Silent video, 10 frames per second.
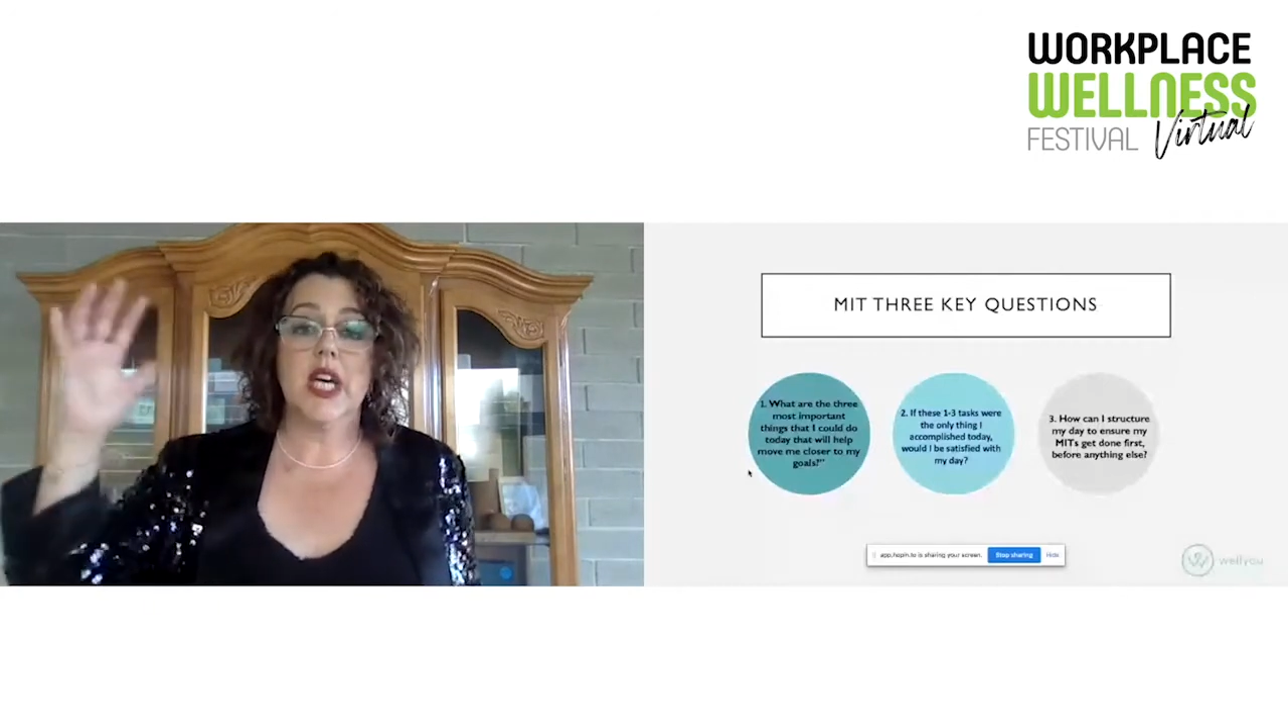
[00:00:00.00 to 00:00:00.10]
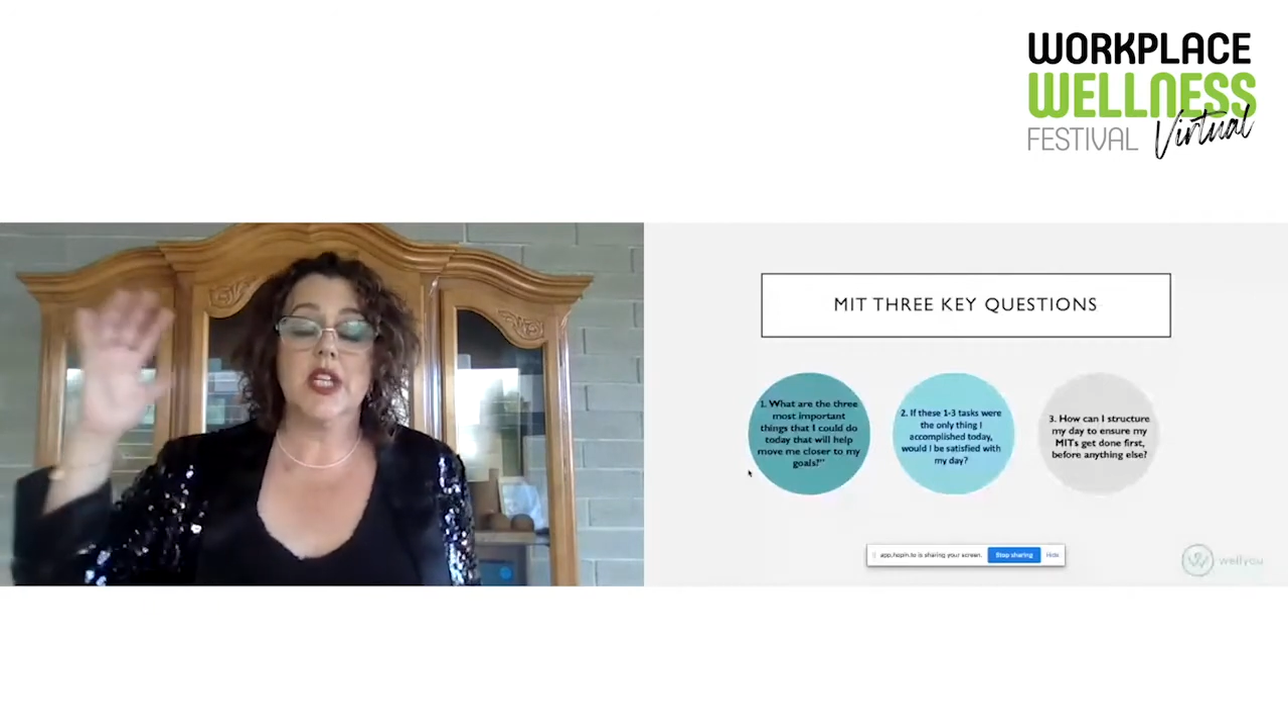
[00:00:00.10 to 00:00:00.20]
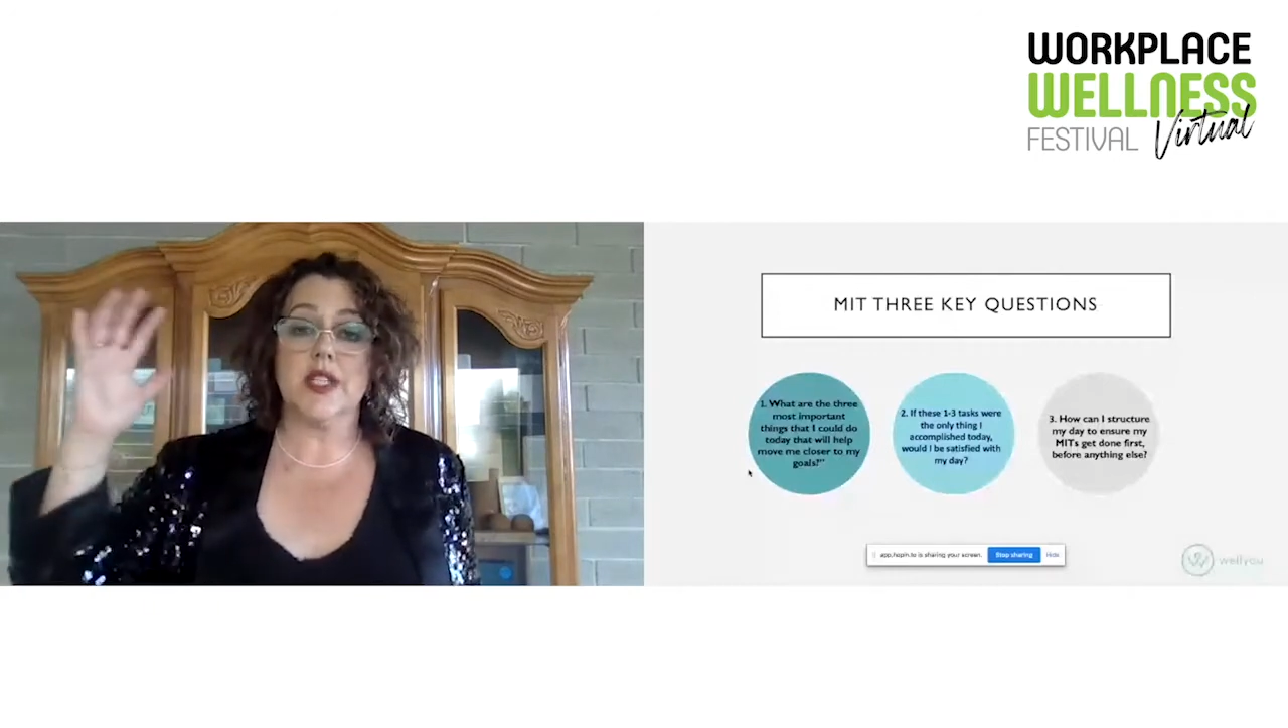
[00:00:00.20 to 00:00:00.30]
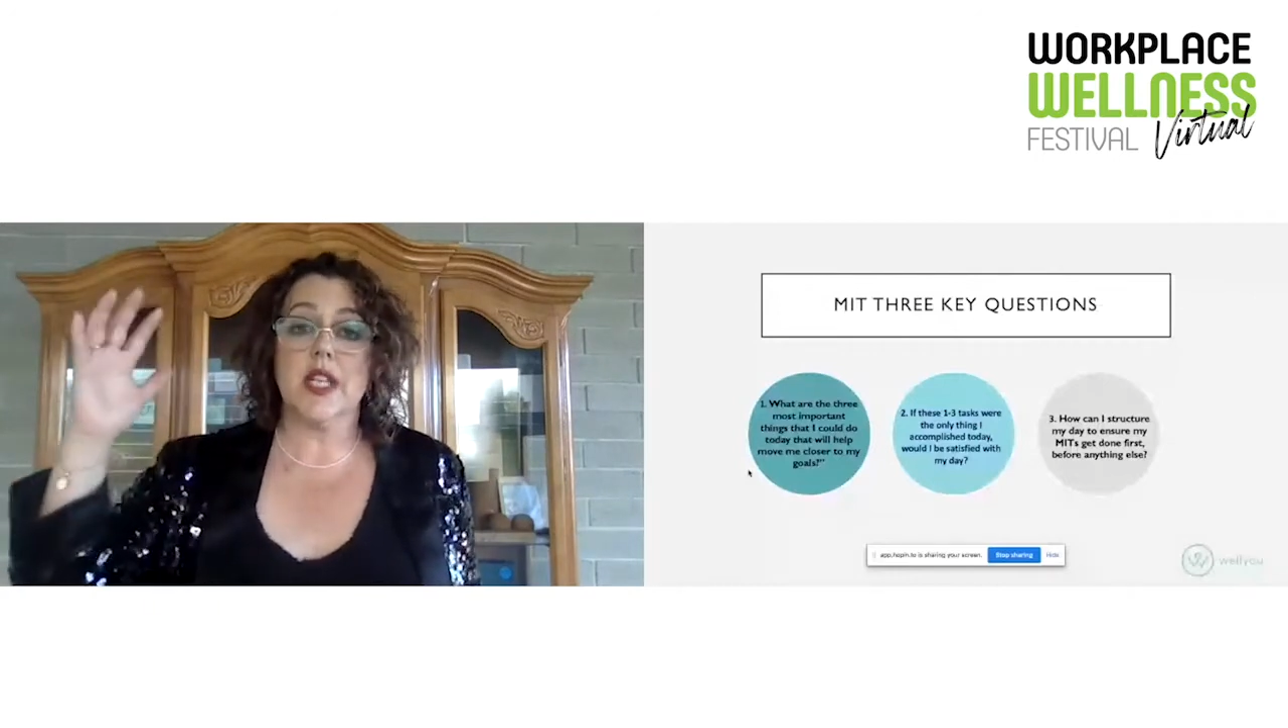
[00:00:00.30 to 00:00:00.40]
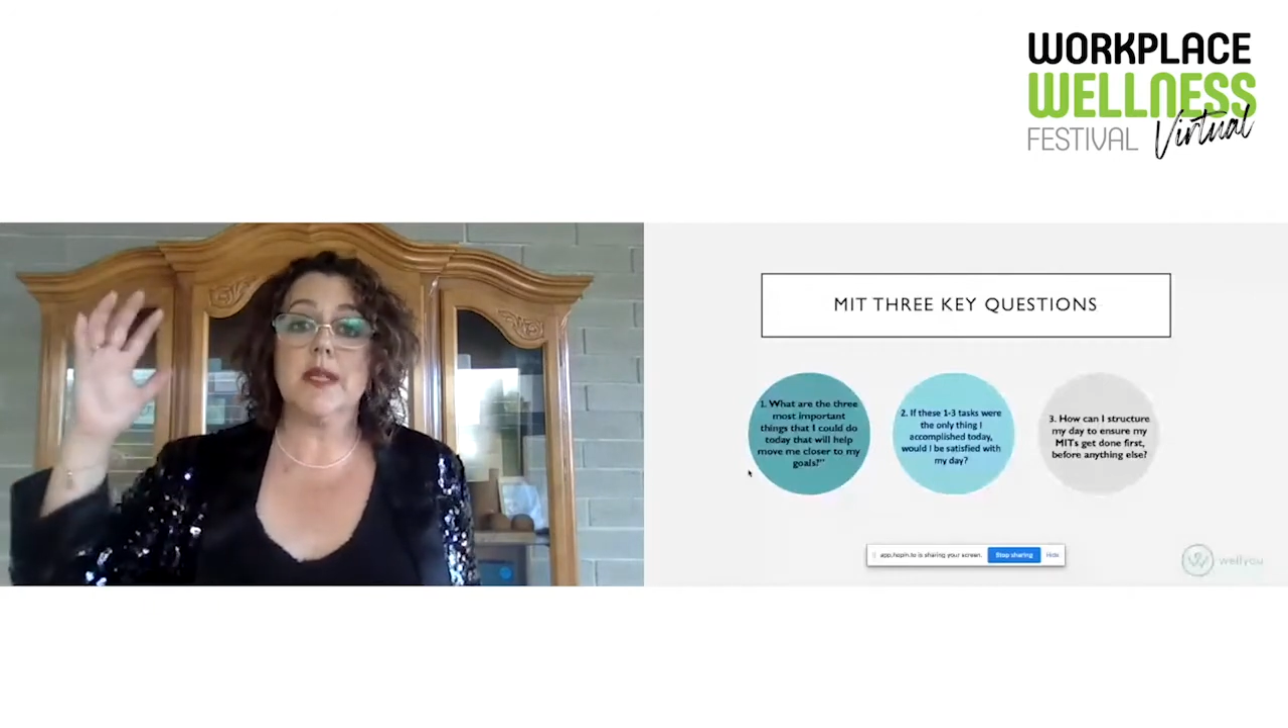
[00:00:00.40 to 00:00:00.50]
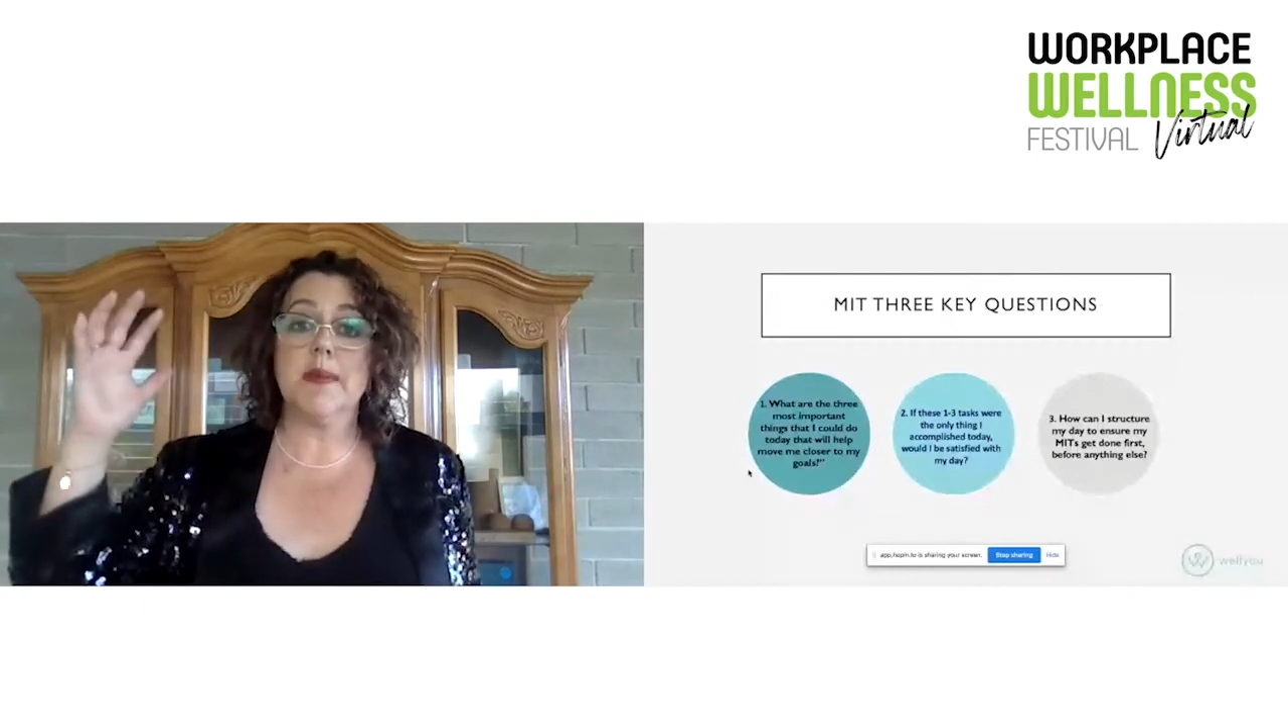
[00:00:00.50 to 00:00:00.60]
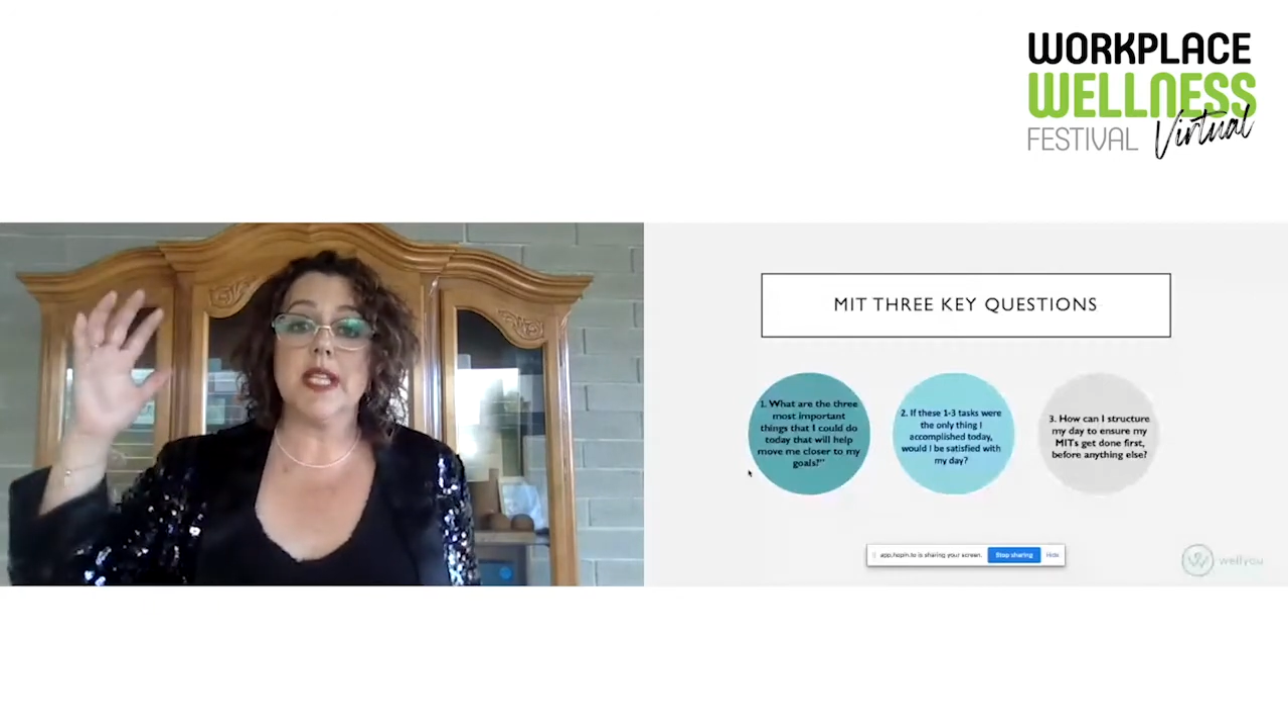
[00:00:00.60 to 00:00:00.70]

just need to be